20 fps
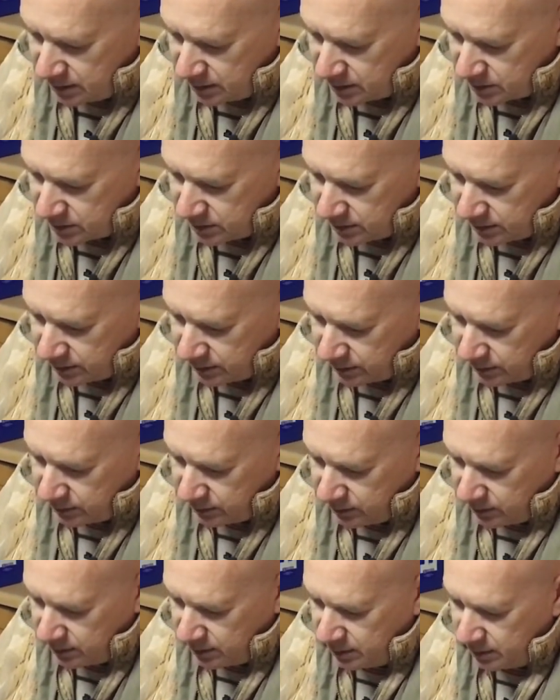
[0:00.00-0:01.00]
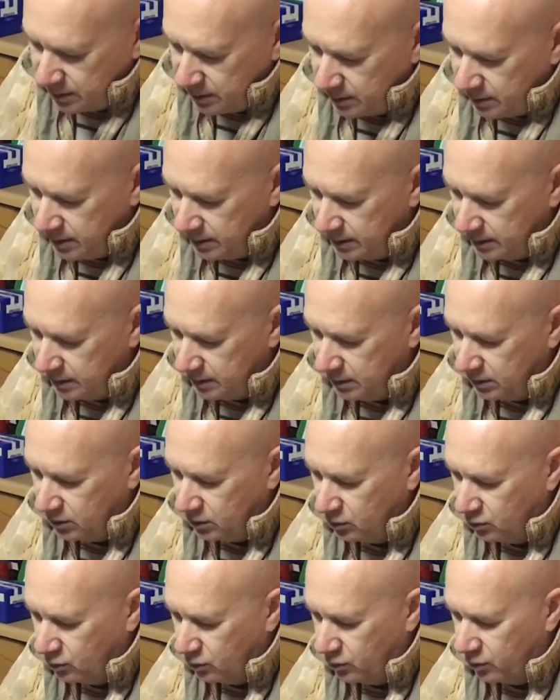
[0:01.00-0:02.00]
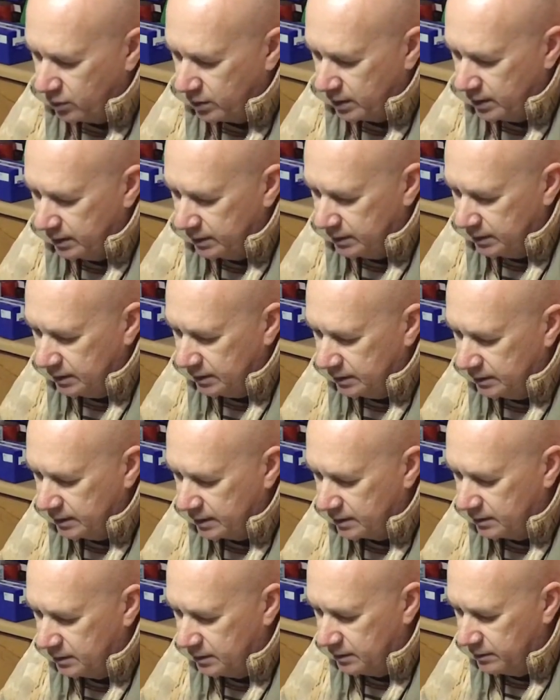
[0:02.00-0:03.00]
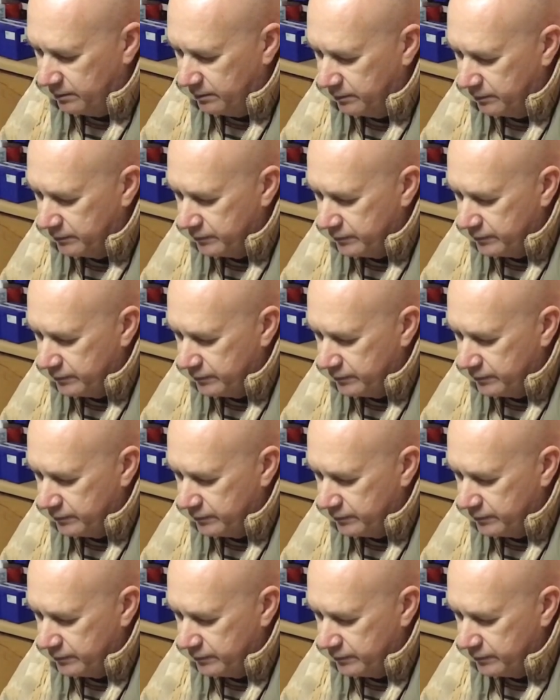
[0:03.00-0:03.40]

insert it in your drill,